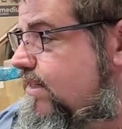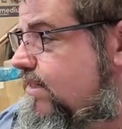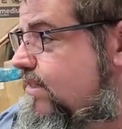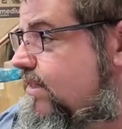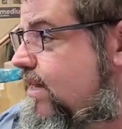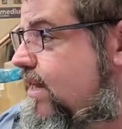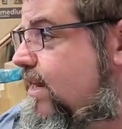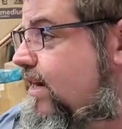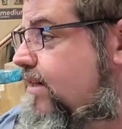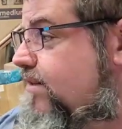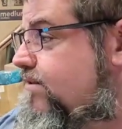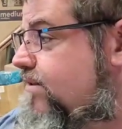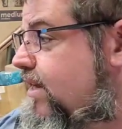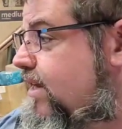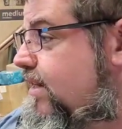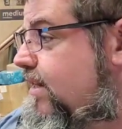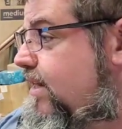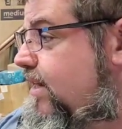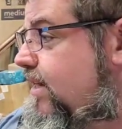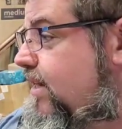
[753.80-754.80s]
this thing,
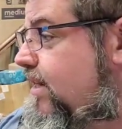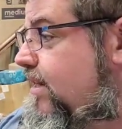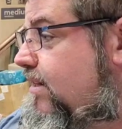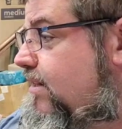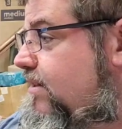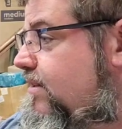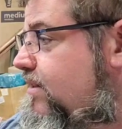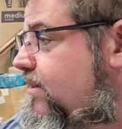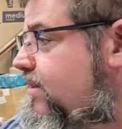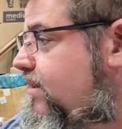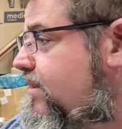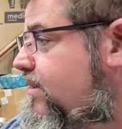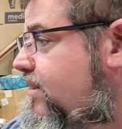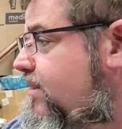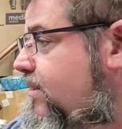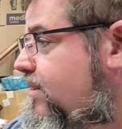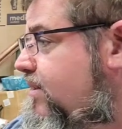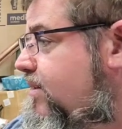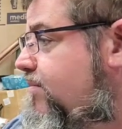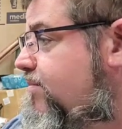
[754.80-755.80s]
try to get it
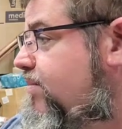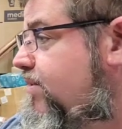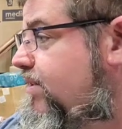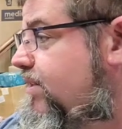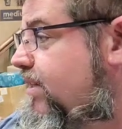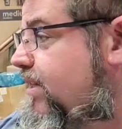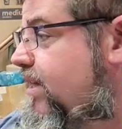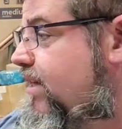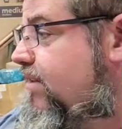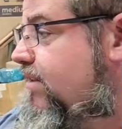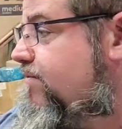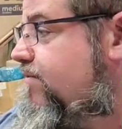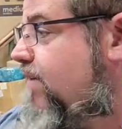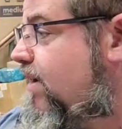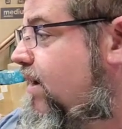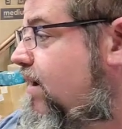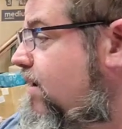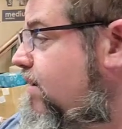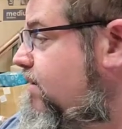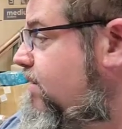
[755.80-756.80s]
put together and
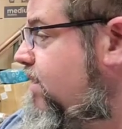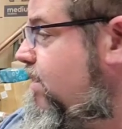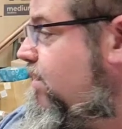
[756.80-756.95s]
fire it